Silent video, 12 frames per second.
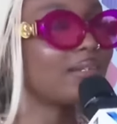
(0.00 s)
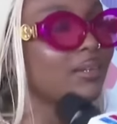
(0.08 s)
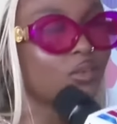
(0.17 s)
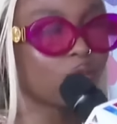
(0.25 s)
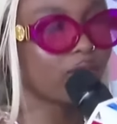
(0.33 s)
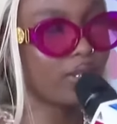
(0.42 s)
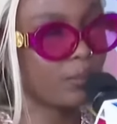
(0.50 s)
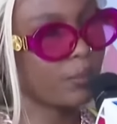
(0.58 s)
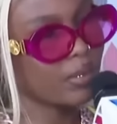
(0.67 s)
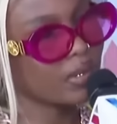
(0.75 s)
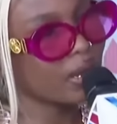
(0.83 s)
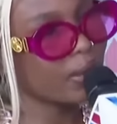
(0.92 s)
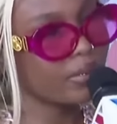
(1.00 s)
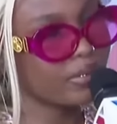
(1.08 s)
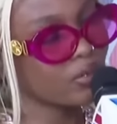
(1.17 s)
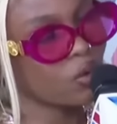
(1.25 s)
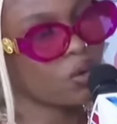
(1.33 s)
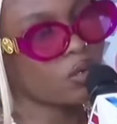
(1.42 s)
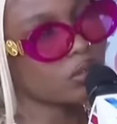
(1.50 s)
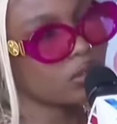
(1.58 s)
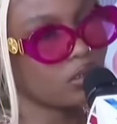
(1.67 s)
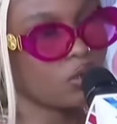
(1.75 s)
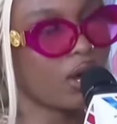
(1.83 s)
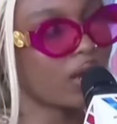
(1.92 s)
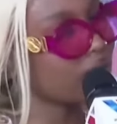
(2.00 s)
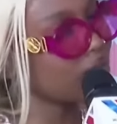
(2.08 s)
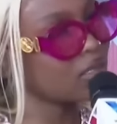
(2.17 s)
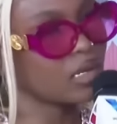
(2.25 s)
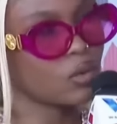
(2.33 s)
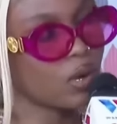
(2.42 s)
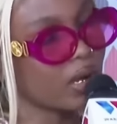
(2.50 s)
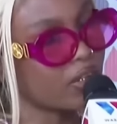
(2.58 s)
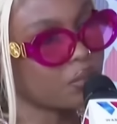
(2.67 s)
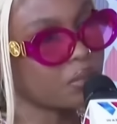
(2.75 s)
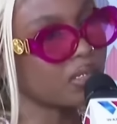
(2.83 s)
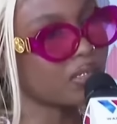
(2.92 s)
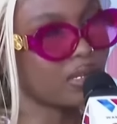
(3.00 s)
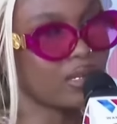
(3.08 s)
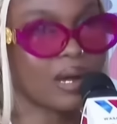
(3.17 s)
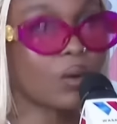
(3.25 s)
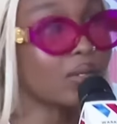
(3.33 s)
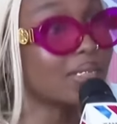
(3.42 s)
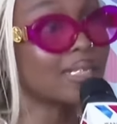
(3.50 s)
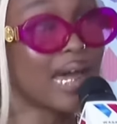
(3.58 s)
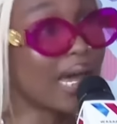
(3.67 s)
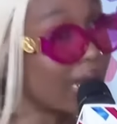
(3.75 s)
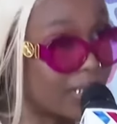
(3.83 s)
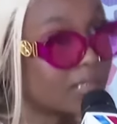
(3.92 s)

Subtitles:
just wasn't picking up his calls, you know. I just didn't want to speak to him. I was done.